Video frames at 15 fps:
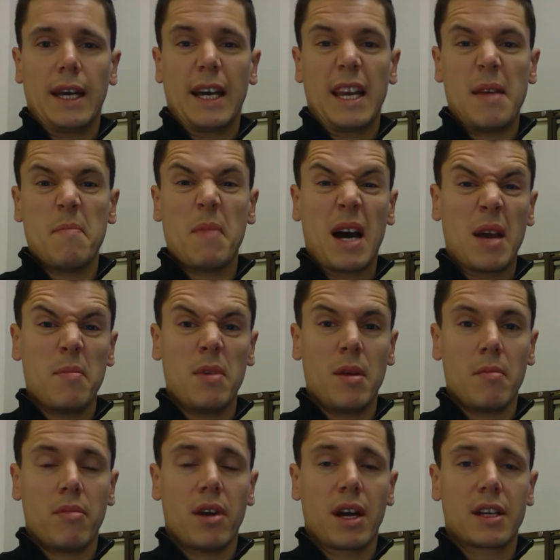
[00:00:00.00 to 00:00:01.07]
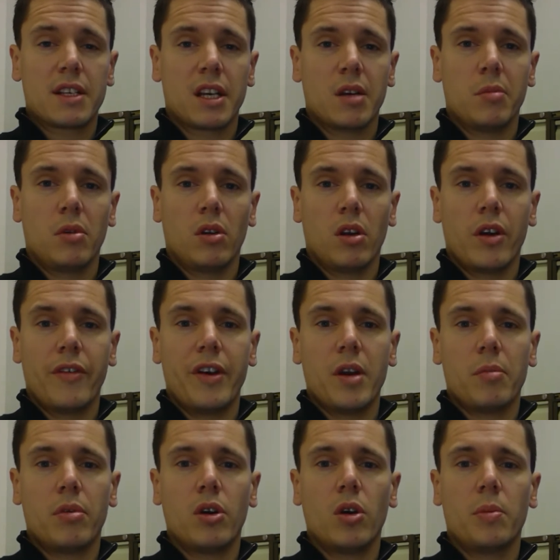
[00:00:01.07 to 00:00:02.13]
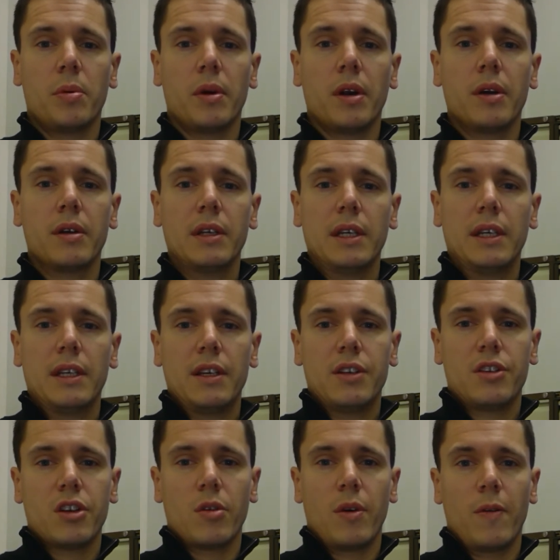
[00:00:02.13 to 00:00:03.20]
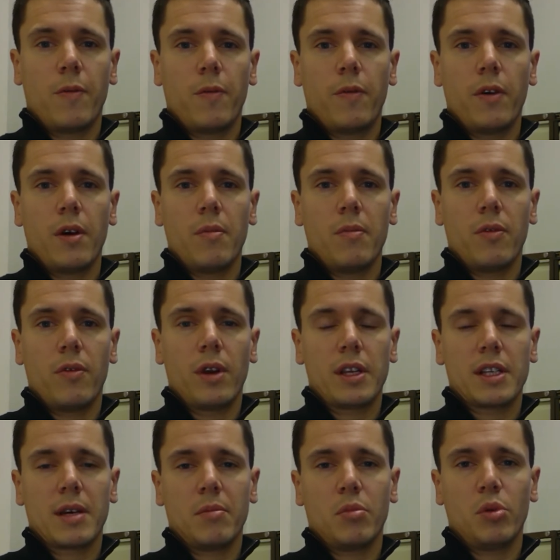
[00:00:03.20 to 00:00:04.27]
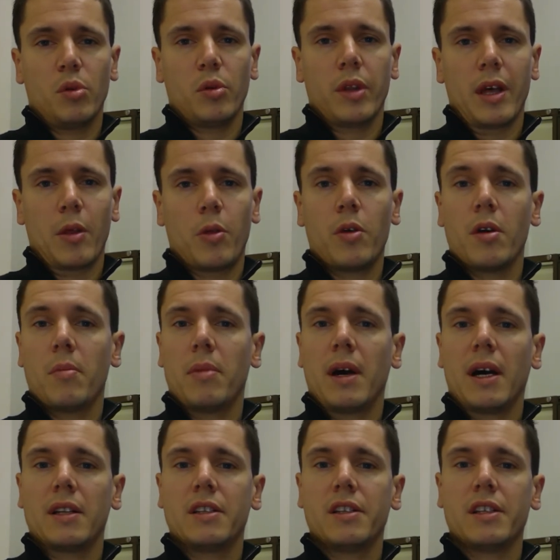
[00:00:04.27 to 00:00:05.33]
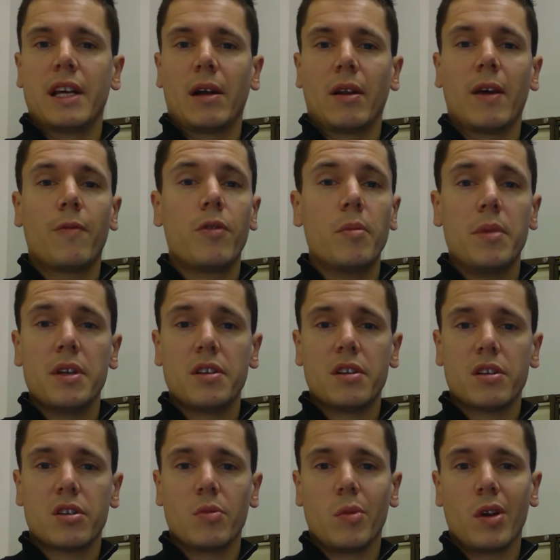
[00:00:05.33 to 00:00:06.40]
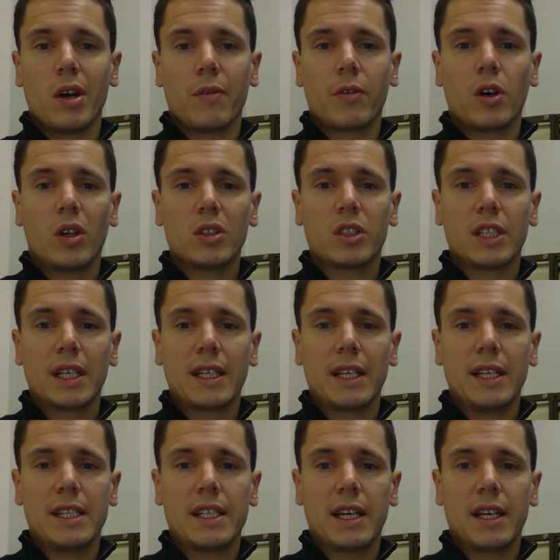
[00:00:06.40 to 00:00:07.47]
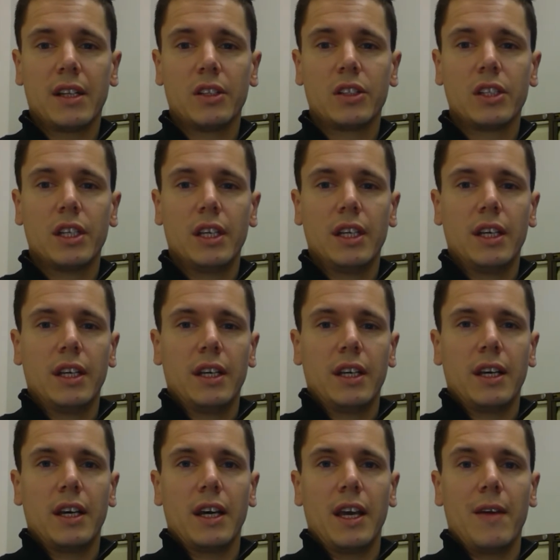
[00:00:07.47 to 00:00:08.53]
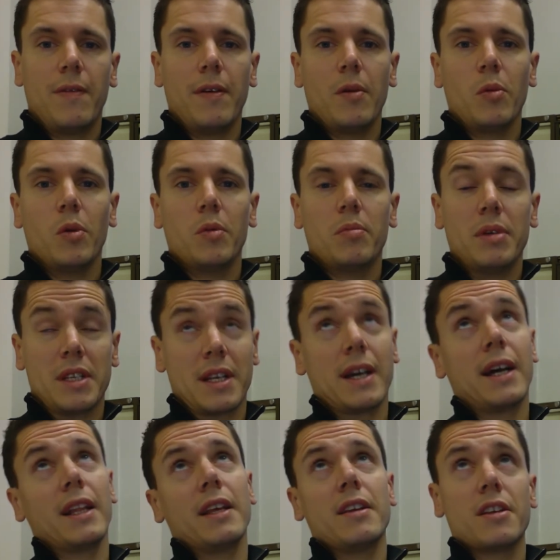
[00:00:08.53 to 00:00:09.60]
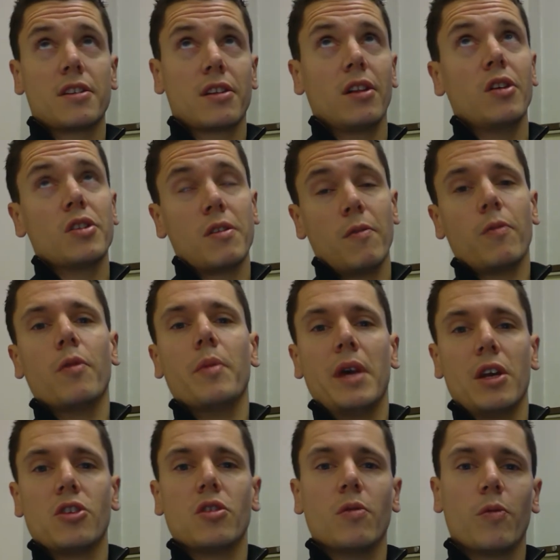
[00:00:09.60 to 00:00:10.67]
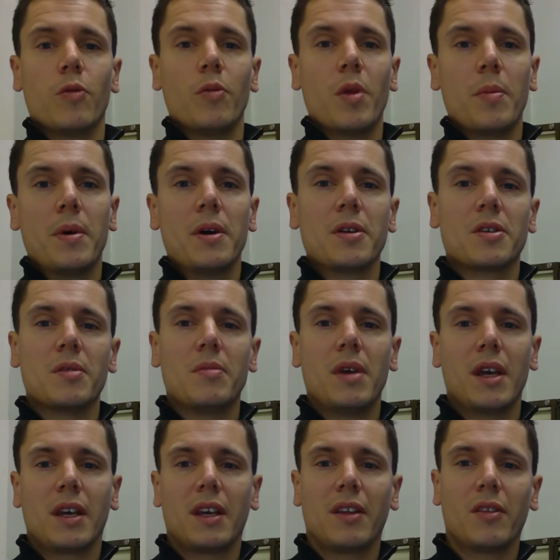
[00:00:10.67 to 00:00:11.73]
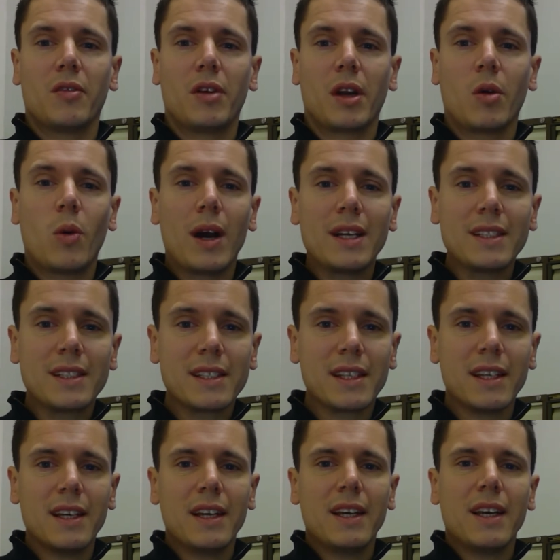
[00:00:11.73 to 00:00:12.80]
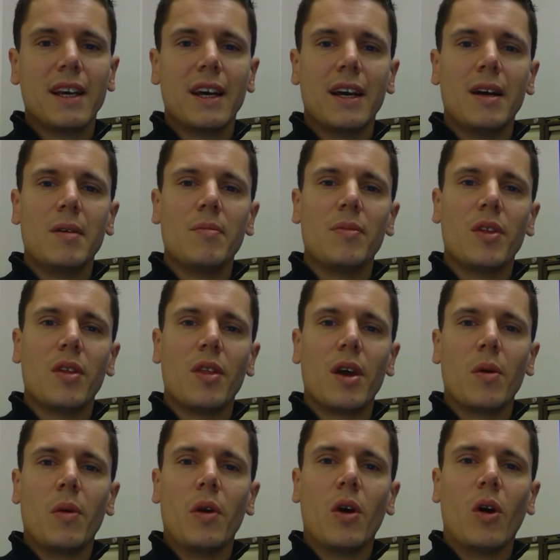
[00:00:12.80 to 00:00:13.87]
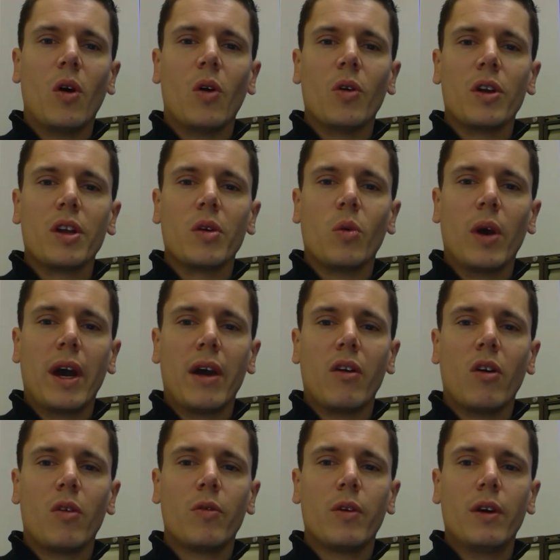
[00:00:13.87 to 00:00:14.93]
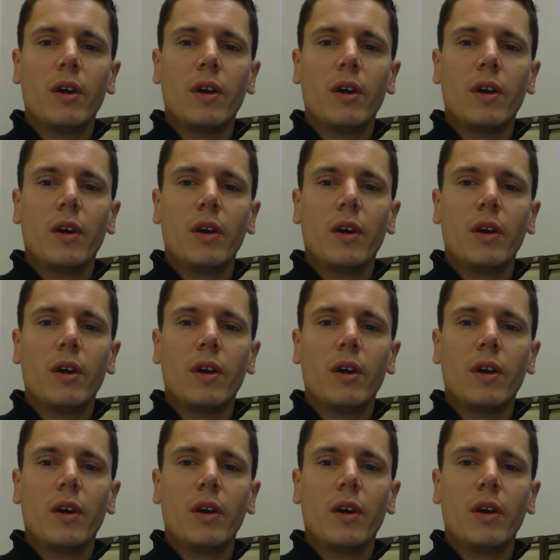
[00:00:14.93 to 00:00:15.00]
It might be impracticable or inappropriate. So if, for example, that third party has now left the business and we don't have contact details, if it would bizarrely disclose information from the person making the request that they were not already aware of,